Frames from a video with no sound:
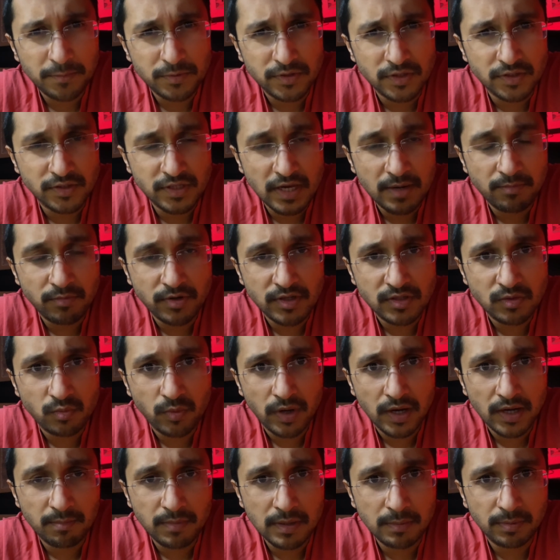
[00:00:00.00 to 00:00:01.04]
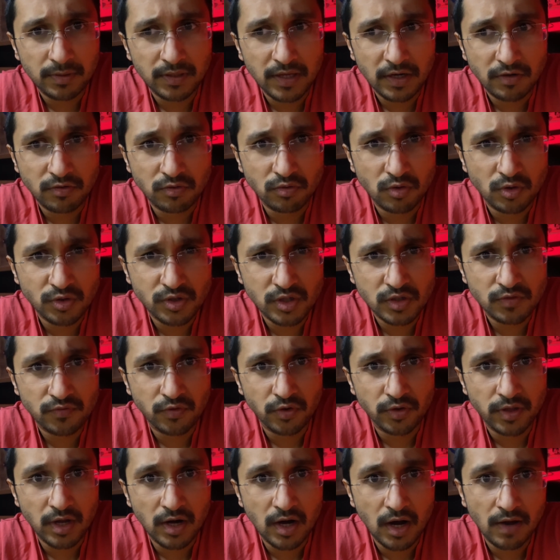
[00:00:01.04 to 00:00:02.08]
the same reason why people get roses for
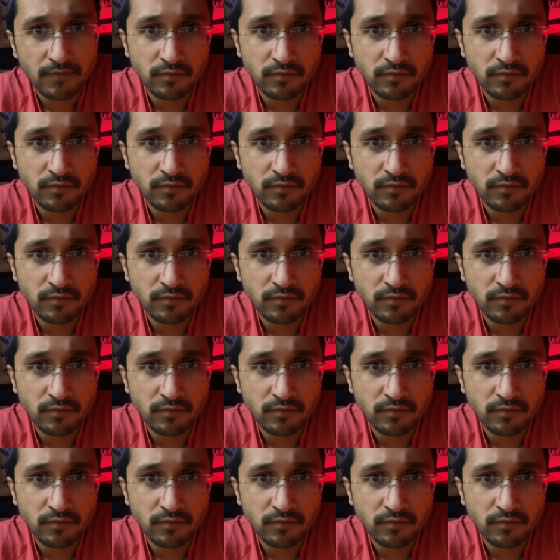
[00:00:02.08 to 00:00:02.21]
their loved